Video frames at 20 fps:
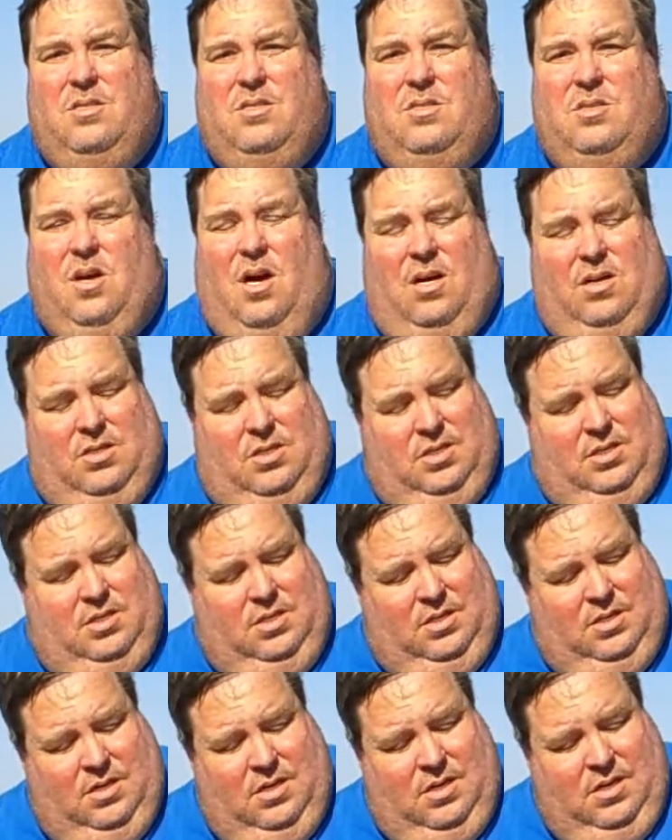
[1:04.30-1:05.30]

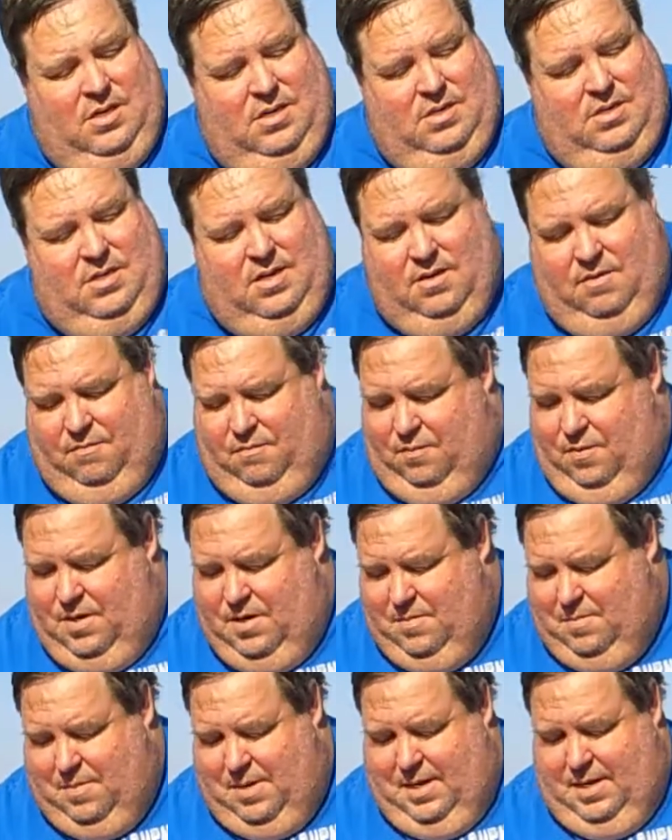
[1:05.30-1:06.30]
sausage that a friend
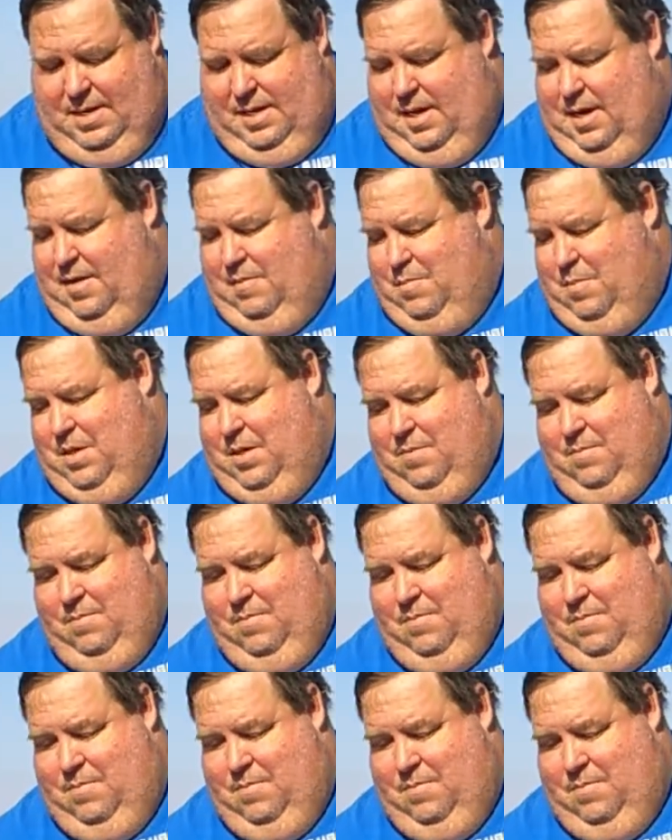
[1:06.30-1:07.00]
of mine gave me.